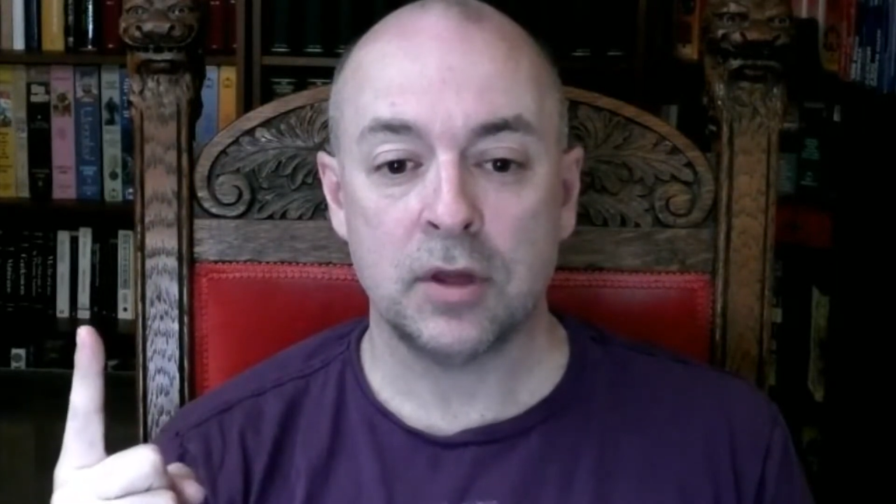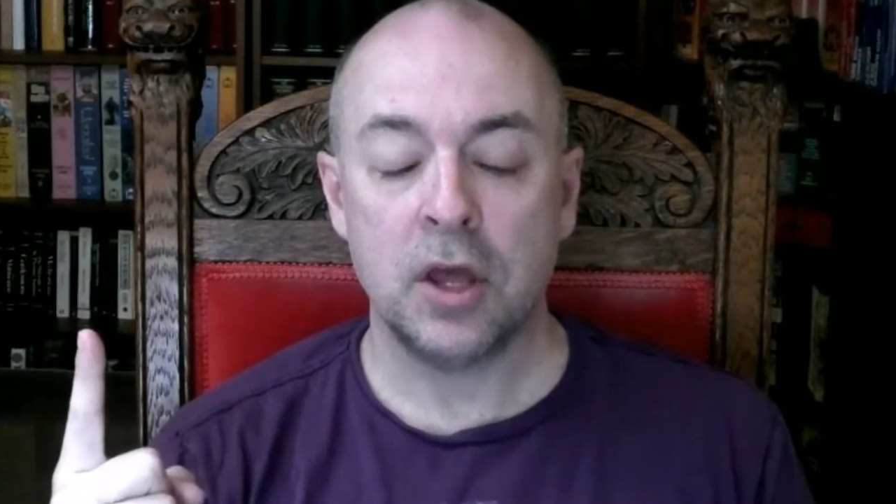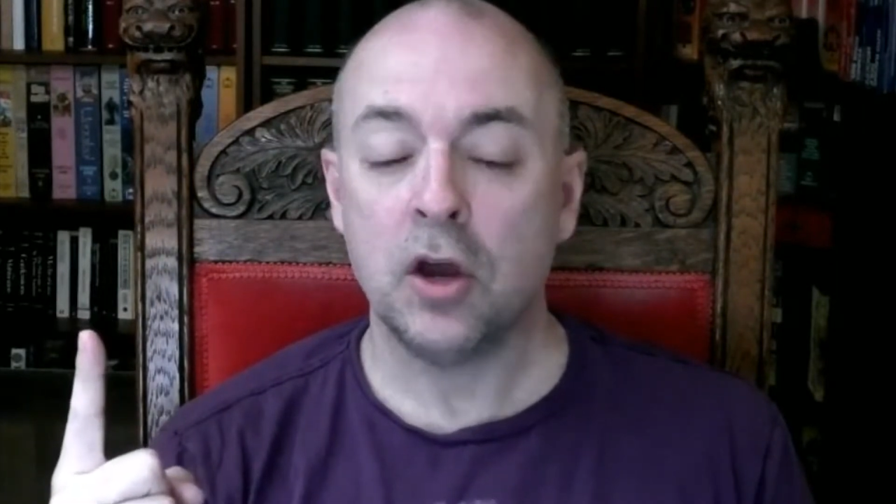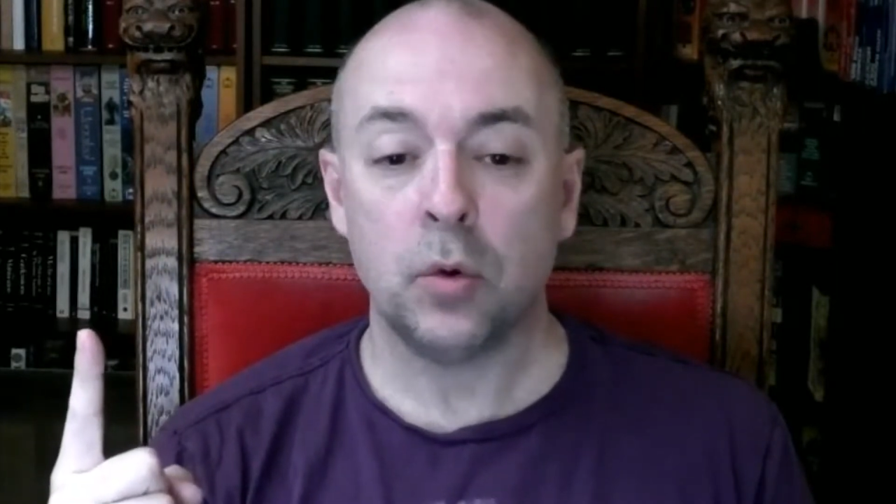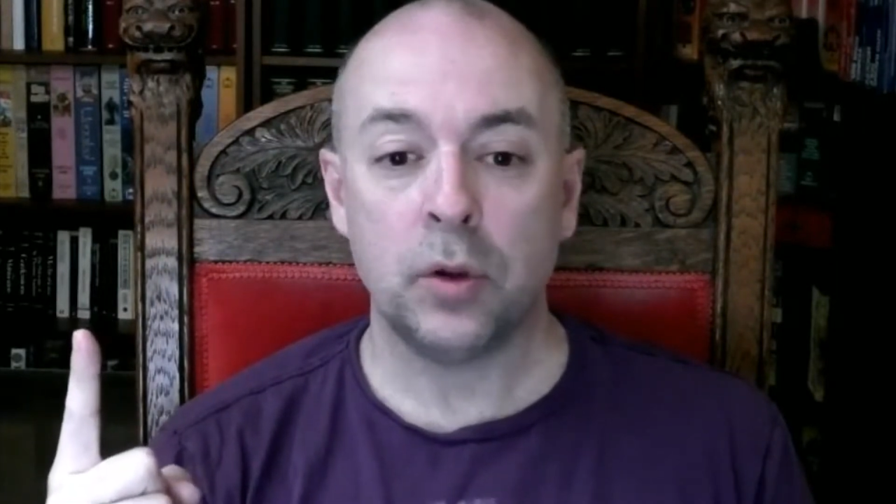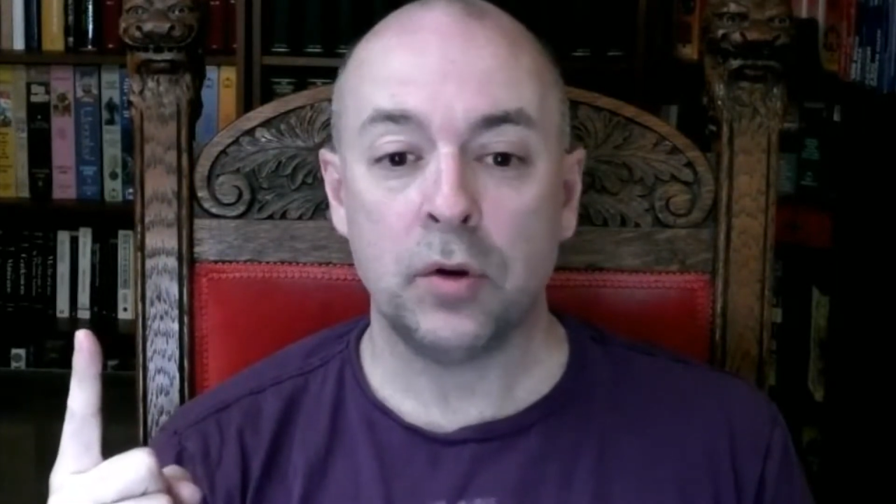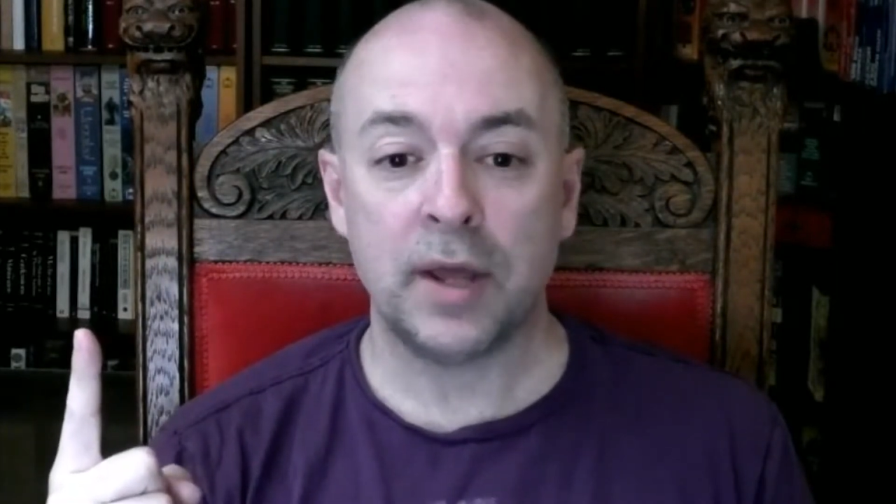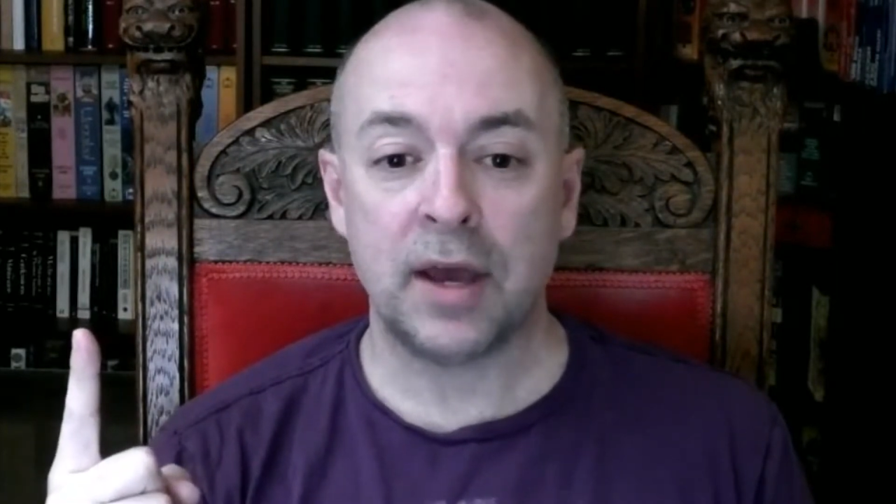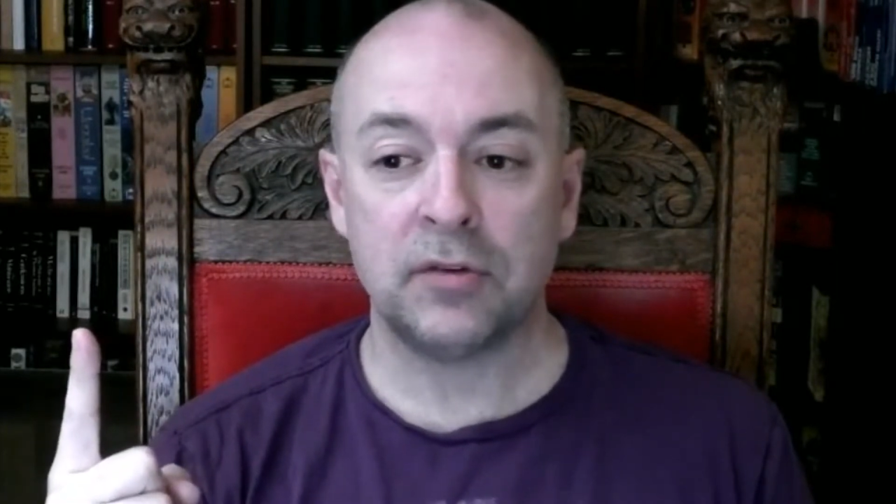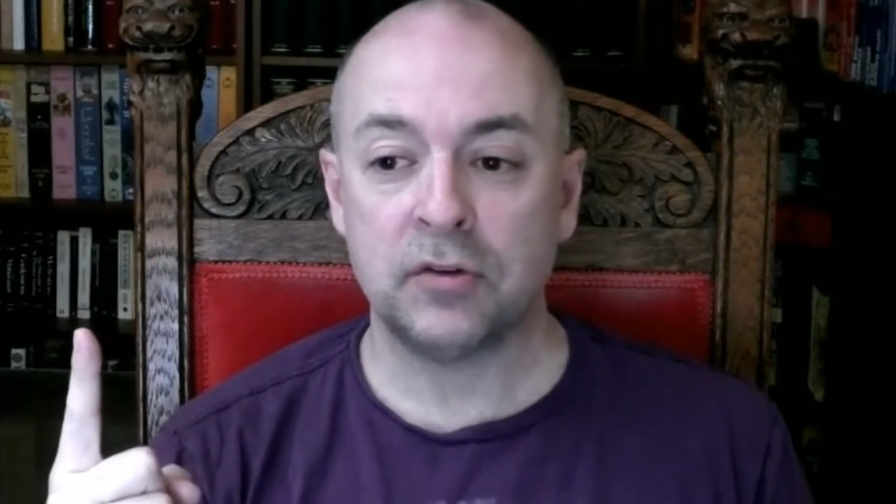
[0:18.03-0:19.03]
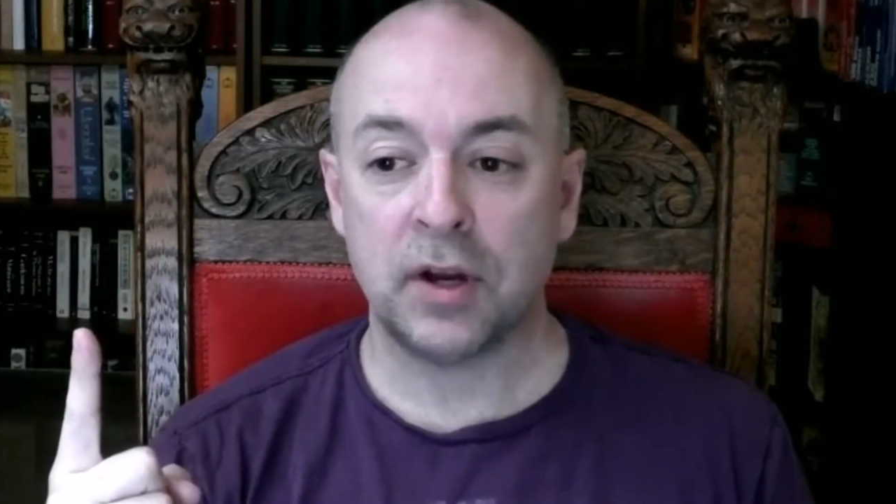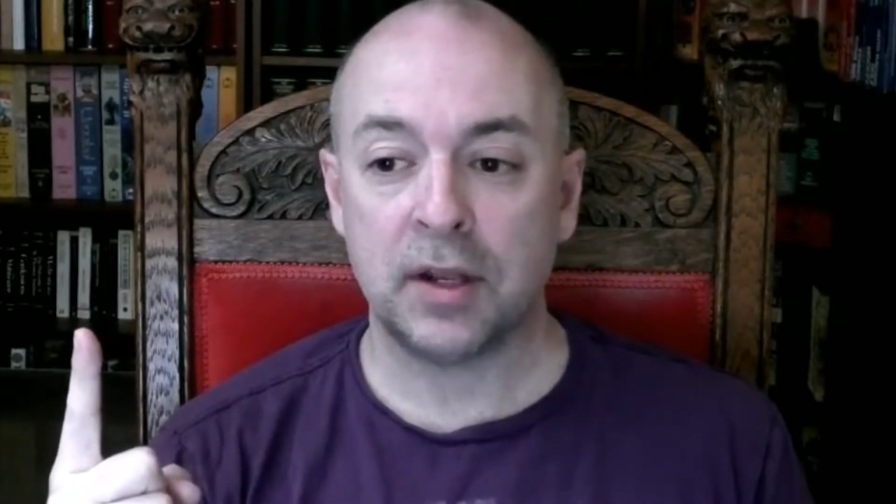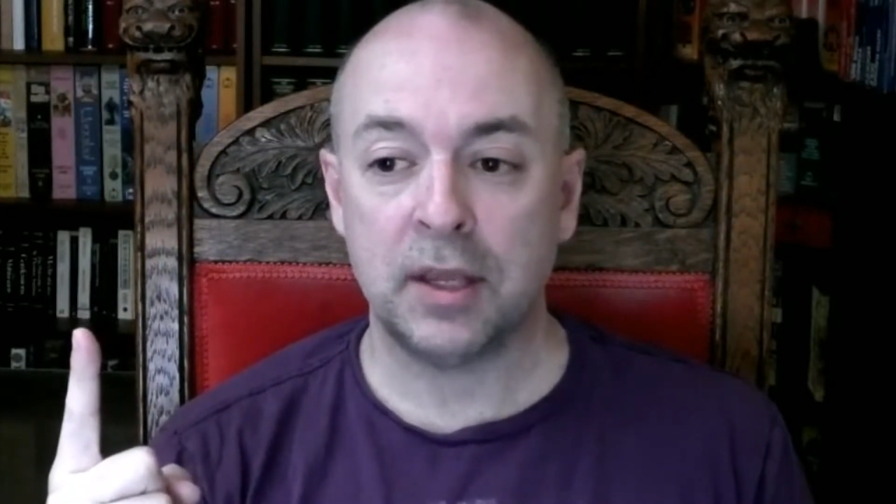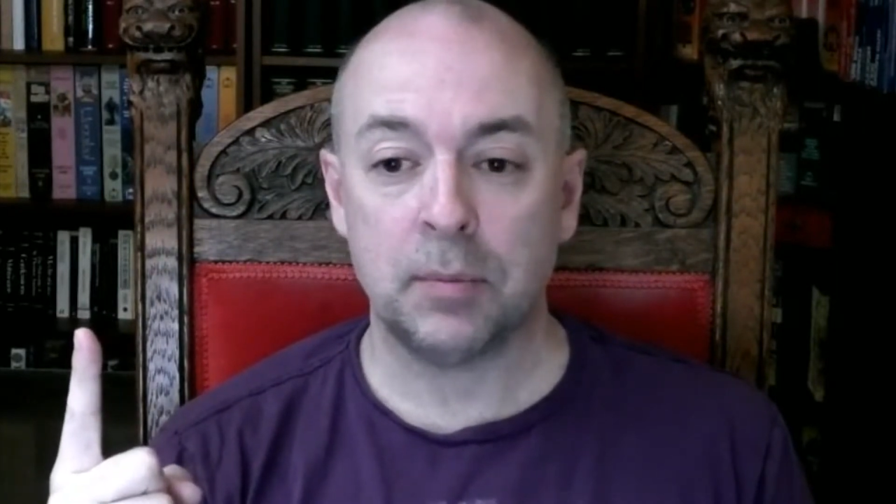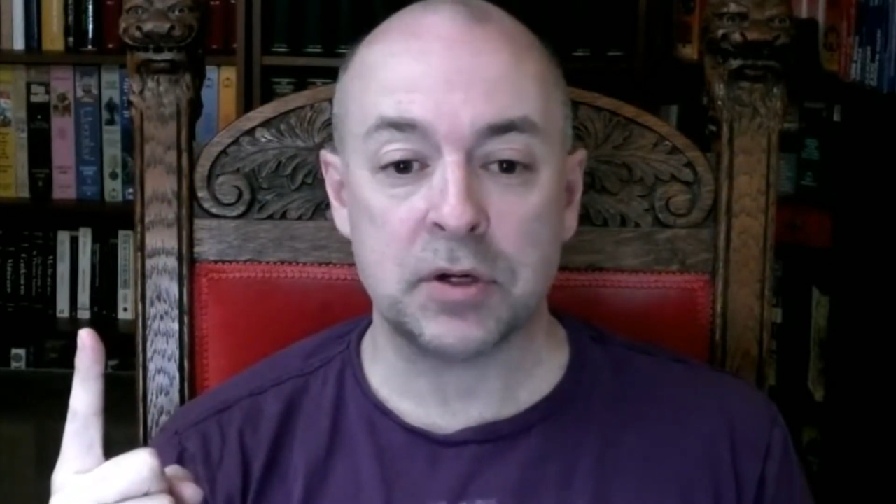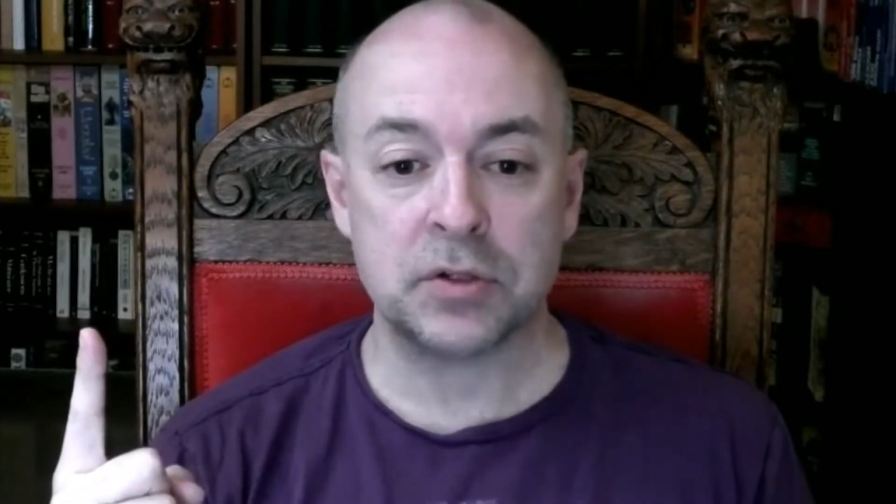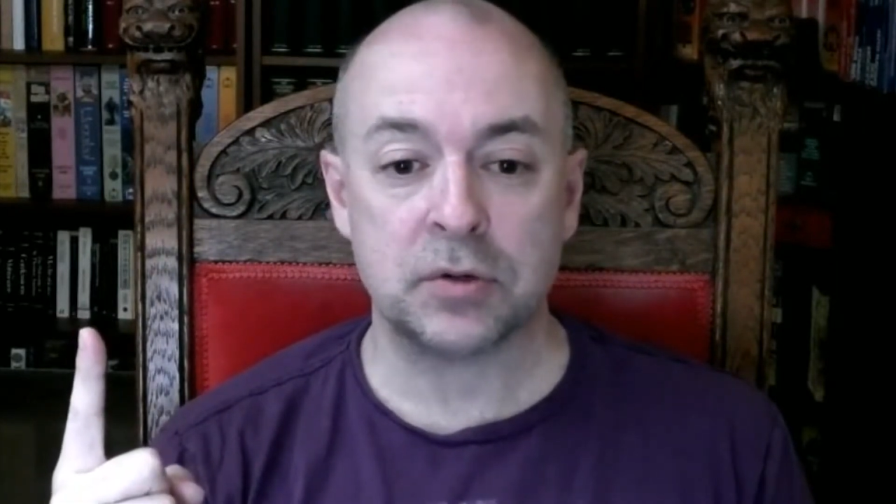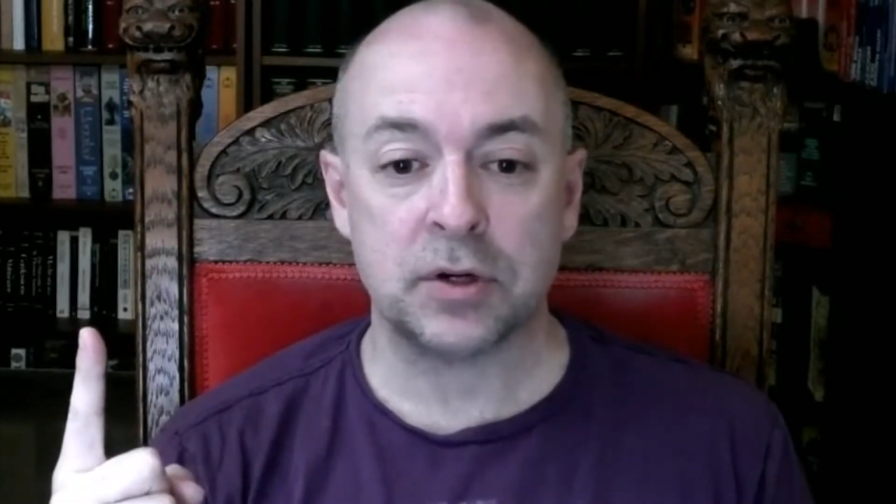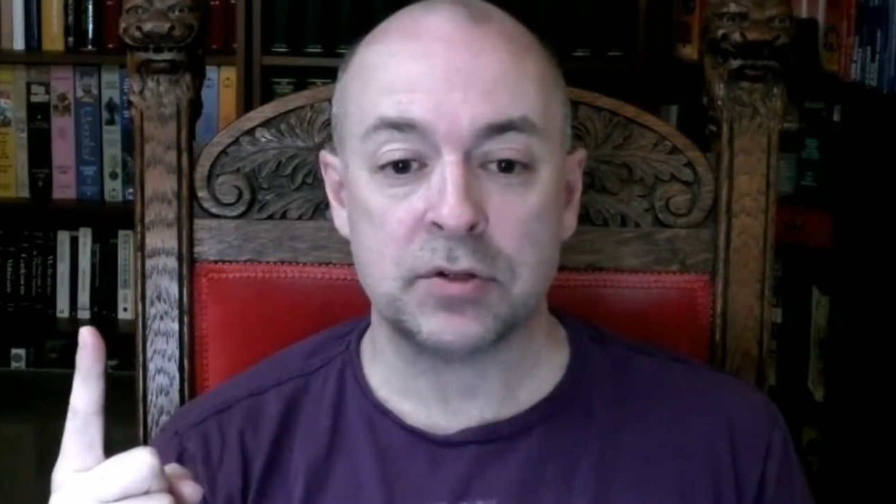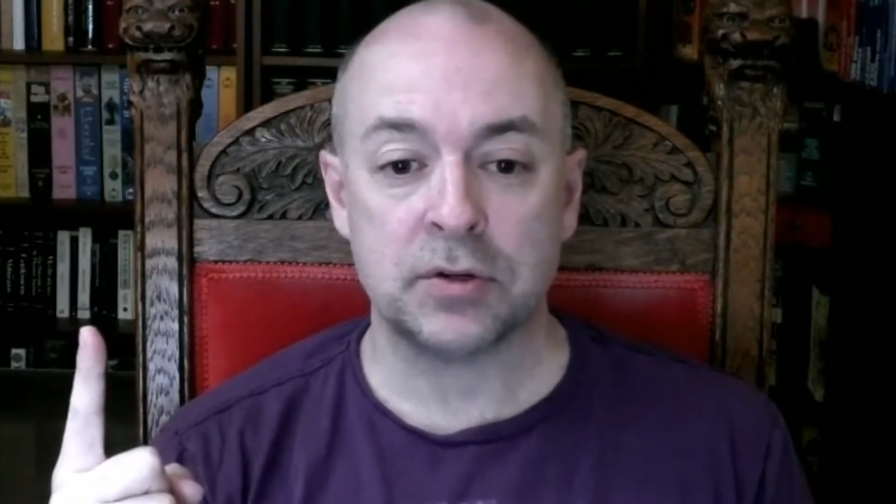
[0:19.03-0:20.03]
We don't have to try to keep our story
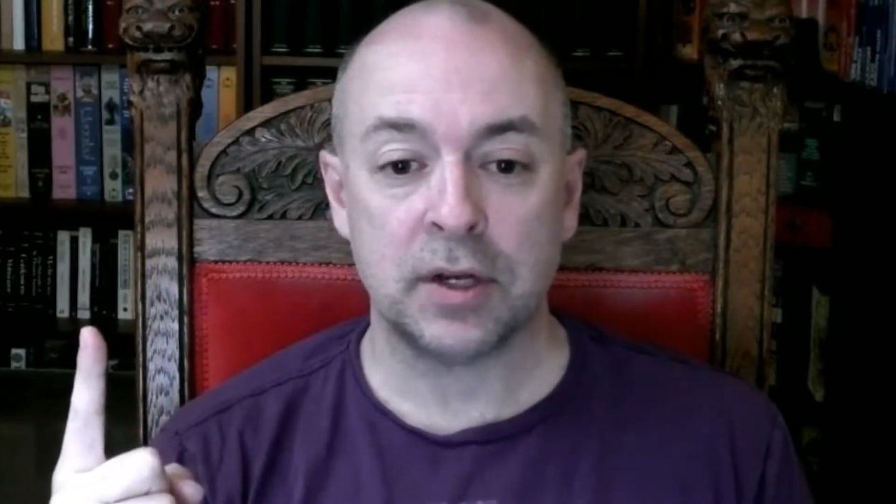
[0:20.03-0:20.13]
straight